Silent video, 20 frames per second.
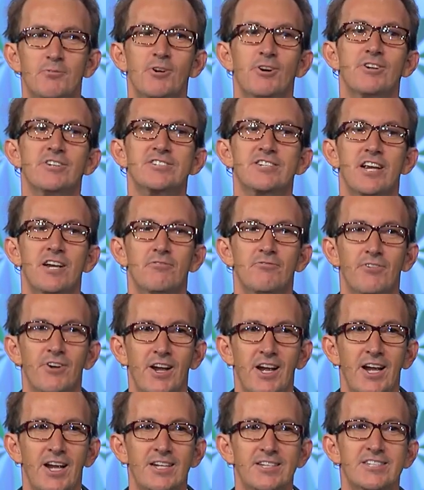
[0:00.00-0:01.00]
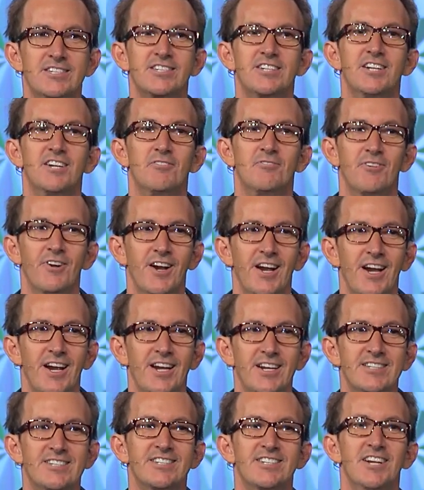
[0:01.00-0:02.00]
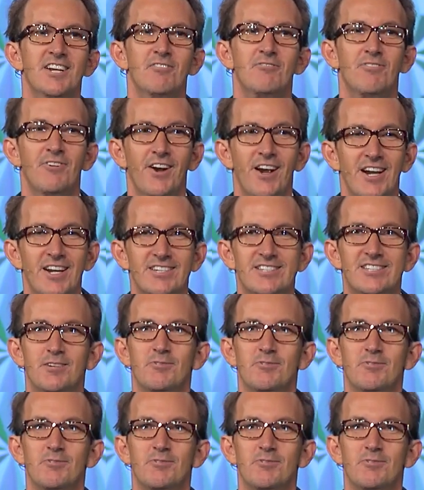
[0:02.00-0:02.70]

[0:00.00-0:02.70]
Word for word: I'm going to stay fresh, fresh, fresh.